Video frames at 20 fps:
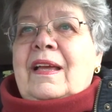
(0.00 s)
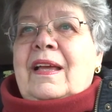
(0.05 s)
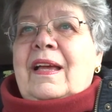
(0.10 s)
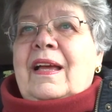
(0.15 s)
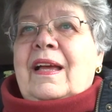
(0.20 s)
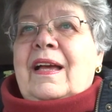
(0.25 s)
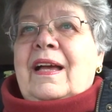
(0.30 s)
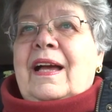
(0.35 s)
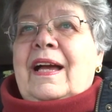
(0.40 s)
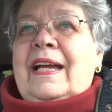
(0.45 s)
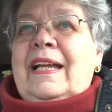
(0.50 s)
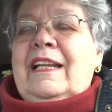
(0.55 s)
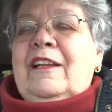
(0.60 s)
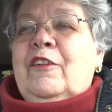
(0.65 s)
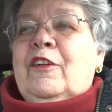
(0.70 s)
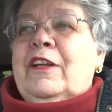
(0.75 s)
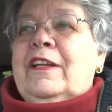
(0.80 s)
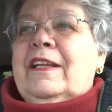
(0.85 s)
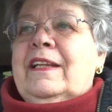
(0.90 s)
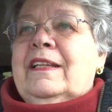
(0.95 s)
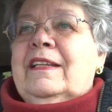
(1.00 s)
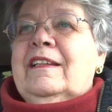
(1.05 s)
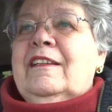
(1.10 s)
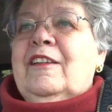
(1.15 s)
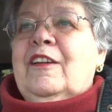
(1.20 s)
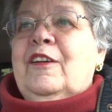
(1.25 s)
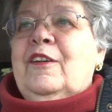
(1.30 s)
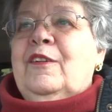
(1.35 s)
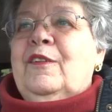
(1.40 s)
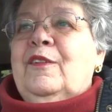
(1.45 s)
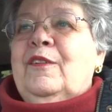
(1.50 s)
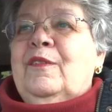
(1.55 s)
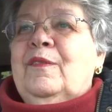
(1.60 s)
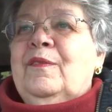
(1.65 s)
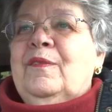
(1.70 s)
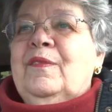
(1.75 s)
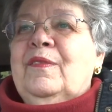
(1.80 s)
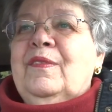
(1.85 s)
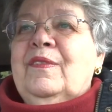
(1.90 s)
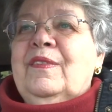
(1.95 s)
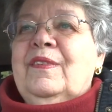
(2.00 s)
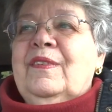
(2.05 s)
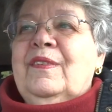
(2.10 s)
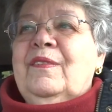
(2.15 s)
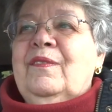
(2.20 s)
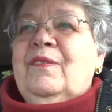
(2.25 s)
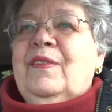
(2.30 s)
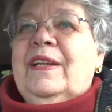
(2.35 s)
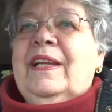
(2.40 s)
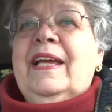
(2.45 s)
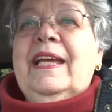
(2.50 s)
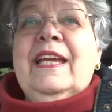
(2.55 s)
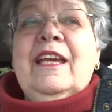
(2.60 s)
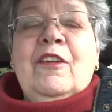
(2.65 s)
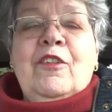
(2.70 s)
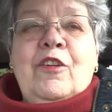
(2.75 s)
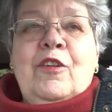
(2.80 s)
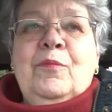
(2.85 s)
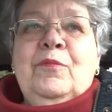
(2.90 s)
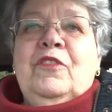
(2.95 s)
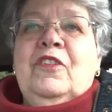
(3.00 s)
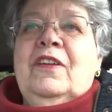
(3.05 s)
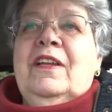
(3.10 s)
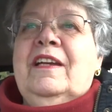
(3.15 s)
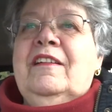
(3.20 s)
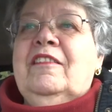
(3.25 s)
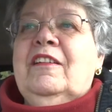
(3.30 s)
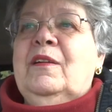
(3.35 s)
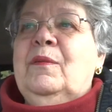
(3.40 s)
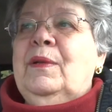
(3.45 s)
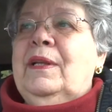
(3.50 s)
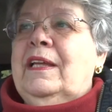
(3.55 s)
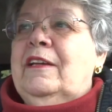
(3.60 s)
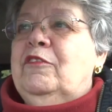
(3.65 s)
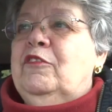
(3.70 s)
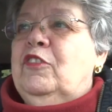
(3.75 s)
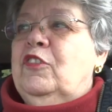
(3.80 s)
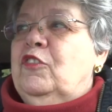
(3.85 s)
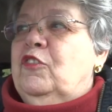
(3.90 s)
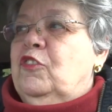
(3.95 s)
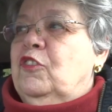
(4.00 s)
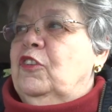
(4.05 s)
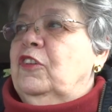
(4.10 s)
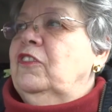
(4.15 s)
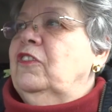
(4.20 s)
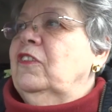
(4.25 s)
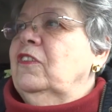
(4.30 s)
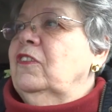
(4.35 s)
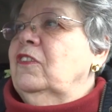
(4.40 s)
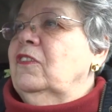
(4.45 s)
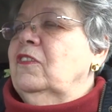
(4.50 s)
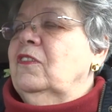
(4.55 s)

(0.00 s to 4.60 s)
I look at it and go, when I get home tonight, I will have two choices.